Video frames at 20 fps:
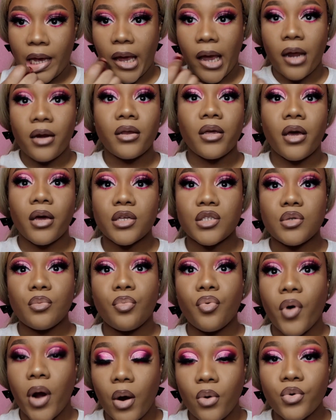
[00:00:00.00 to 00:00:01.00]
And yes,
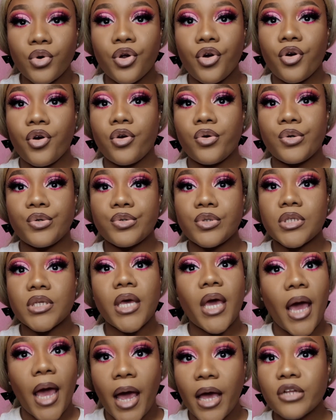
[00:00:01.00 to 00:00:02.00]
brown girls
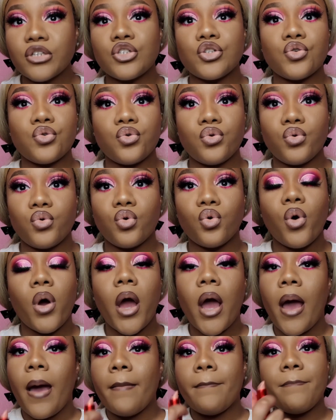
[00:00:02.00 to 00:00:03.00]
can do
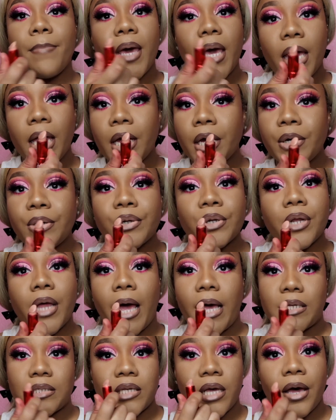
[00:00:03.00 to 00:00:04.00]
pale
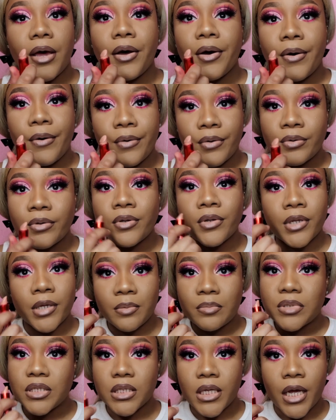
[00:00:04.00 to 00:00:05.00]
as hell
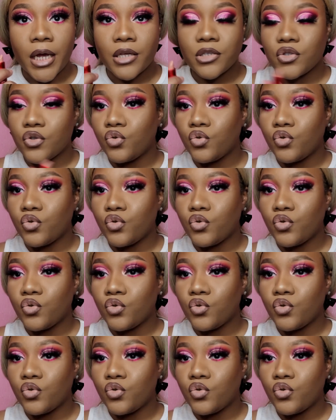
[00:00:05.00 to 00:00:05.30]
lipsticks.